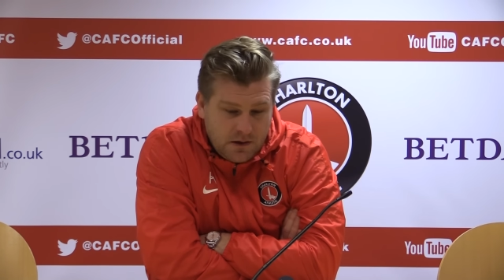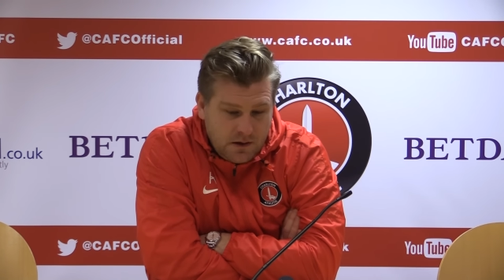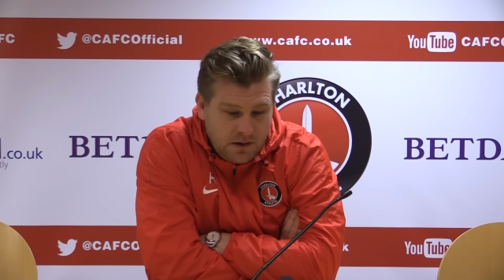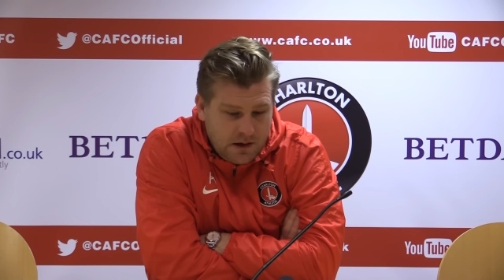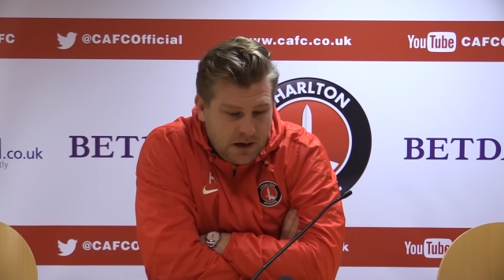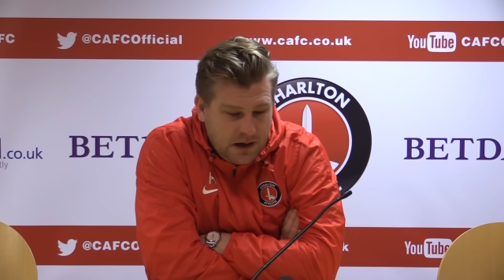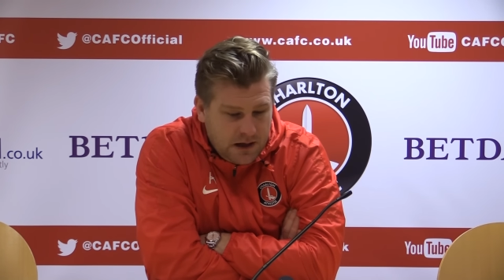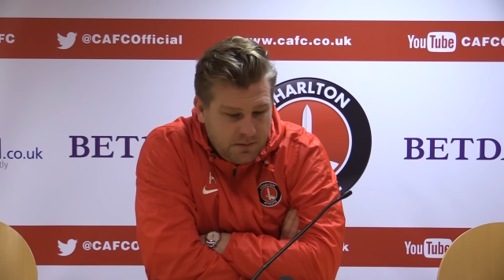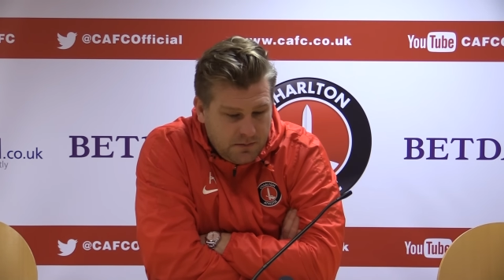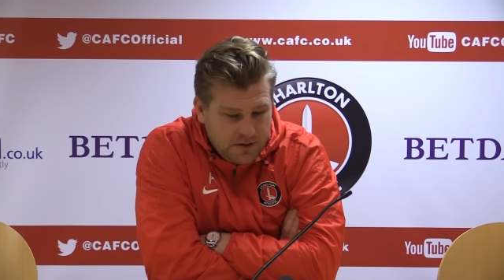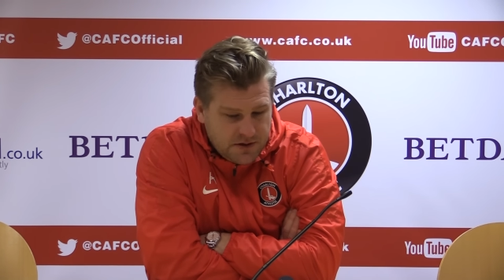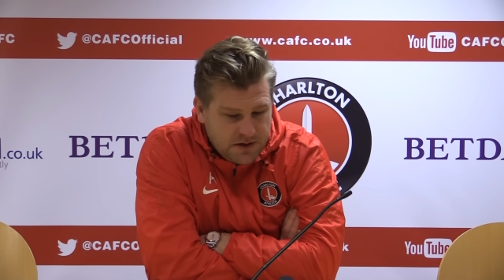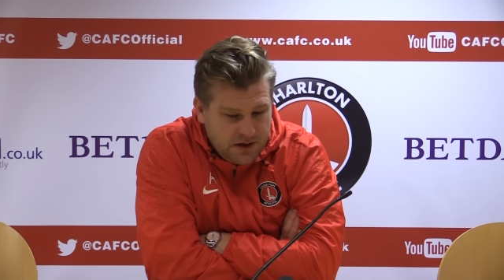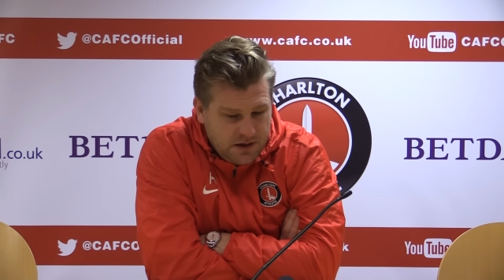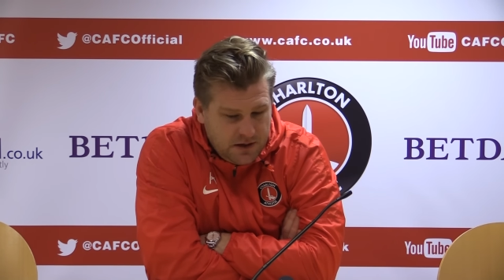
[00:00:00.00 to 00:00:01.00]
Yeah, it
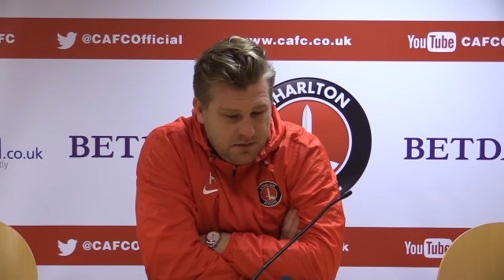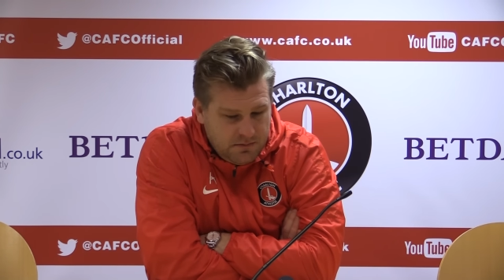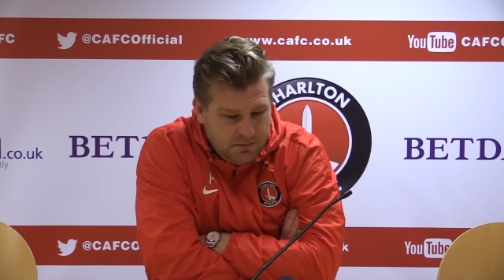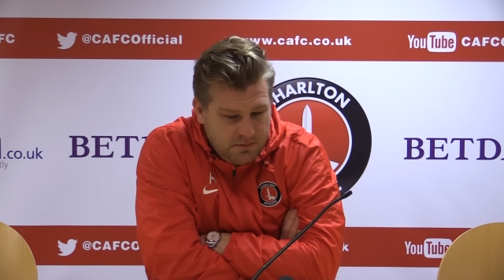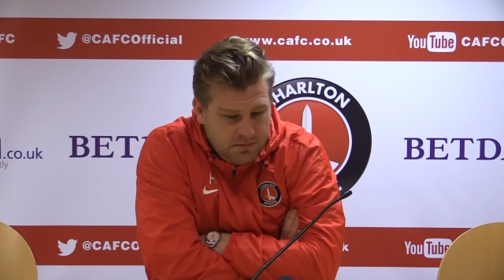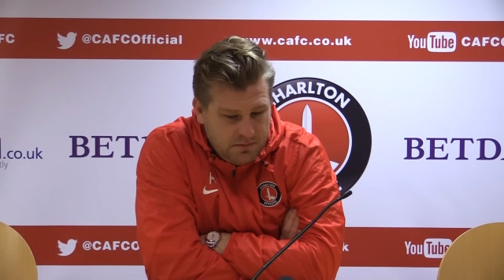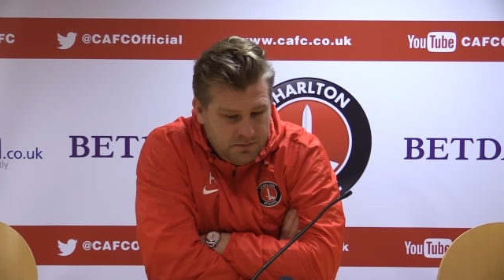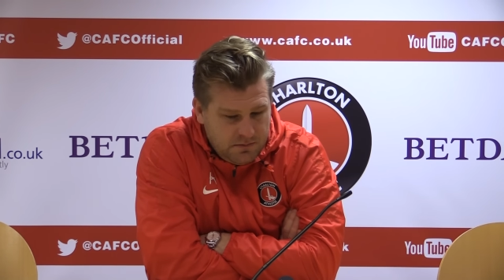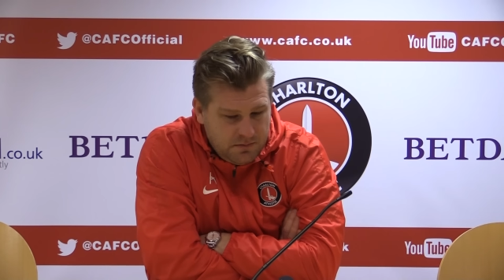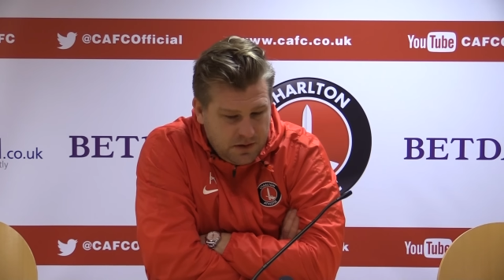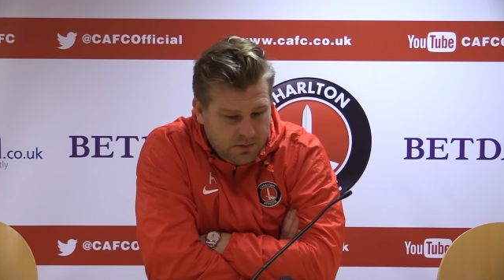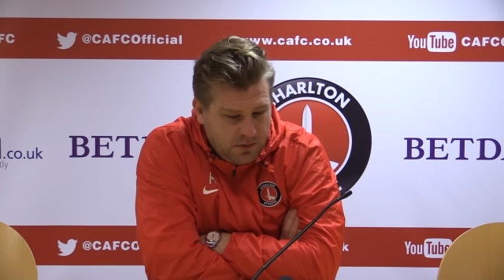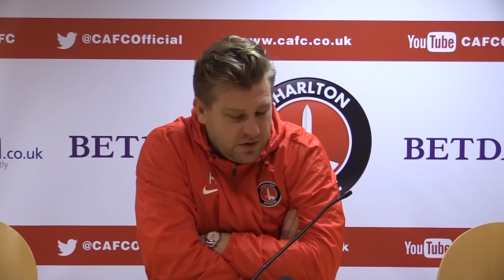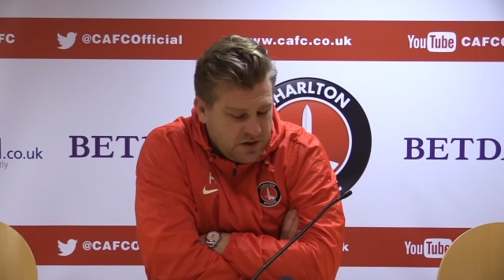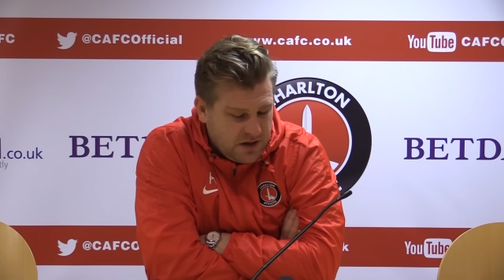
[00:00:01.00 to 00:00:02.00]
was.
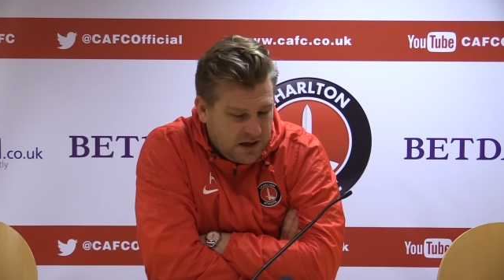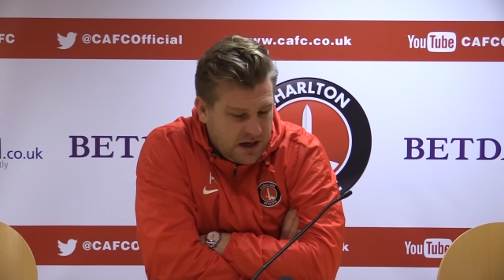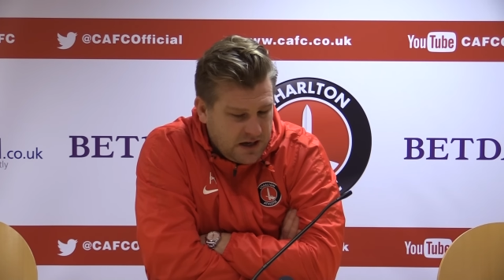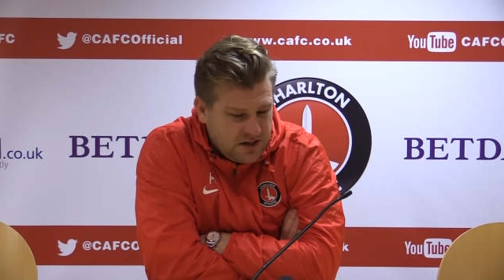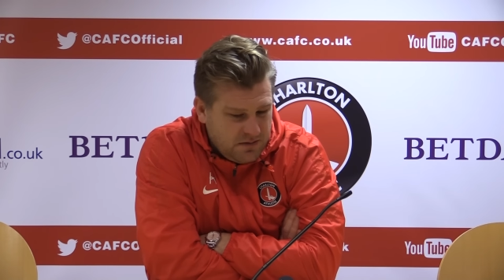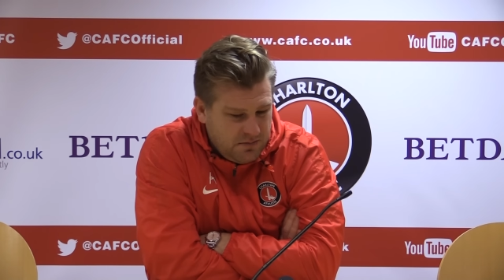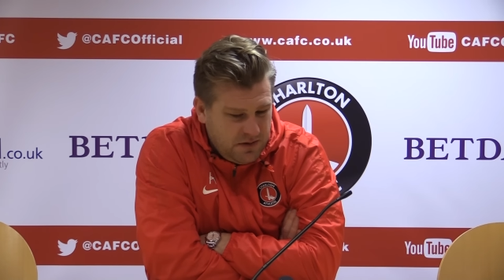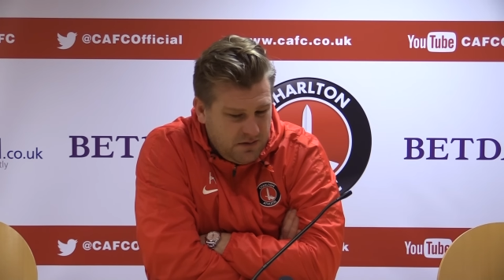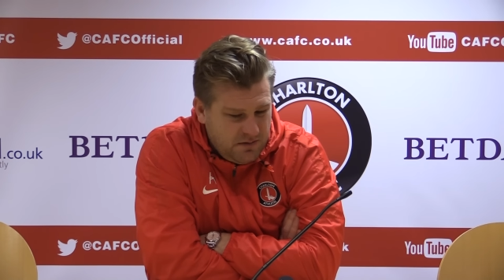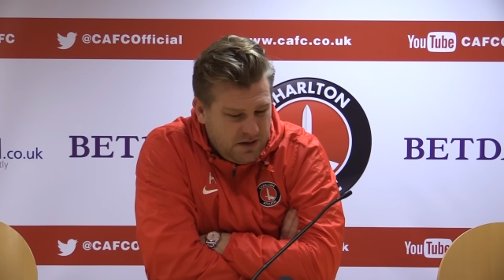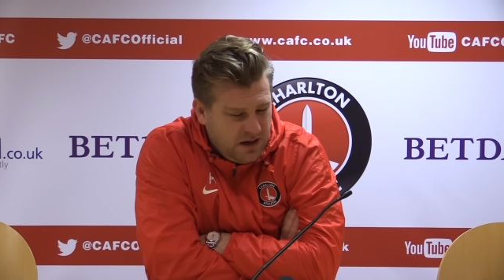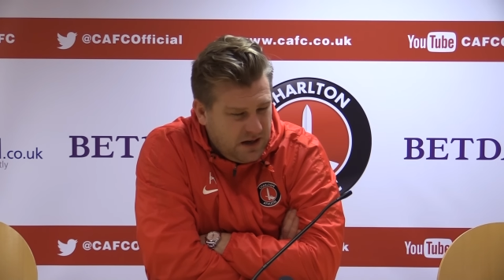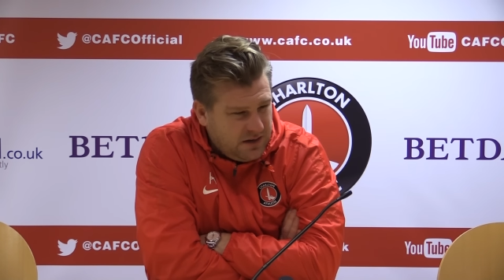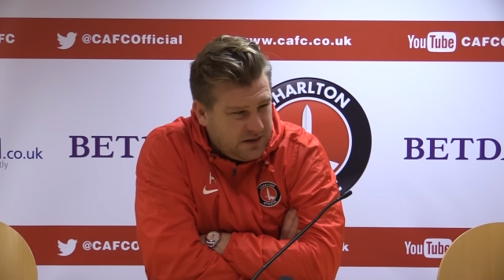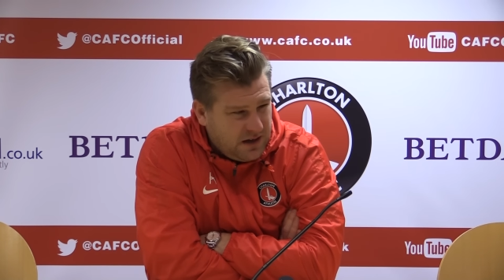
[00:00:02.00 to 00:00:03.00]
It wasn't a case of me
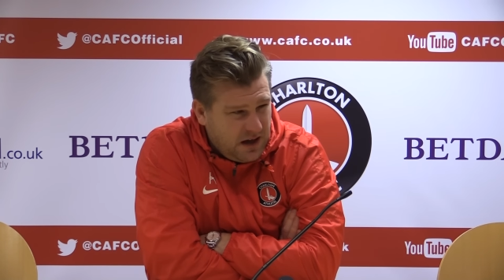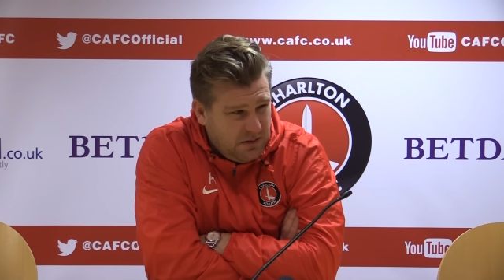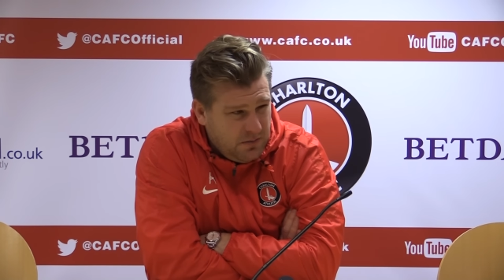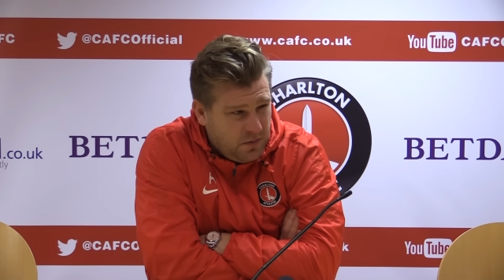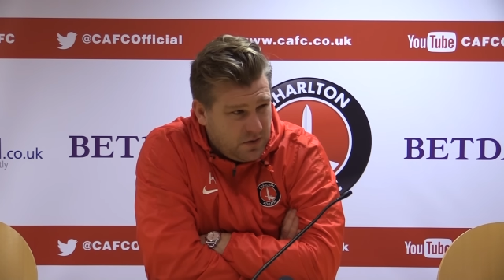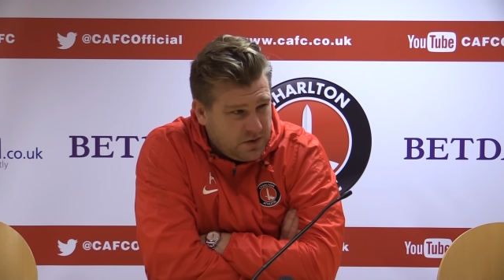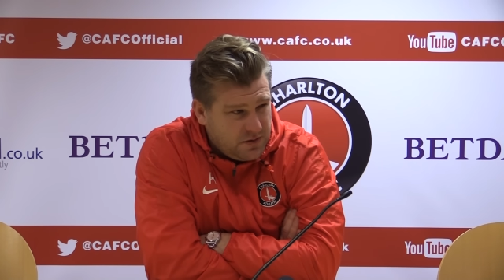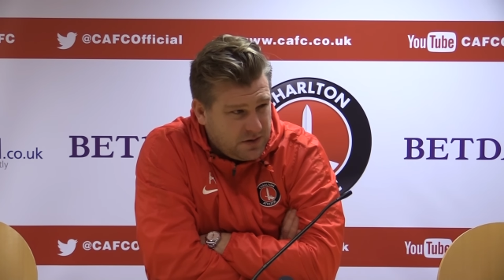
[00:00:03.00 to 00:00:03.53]
really saying much.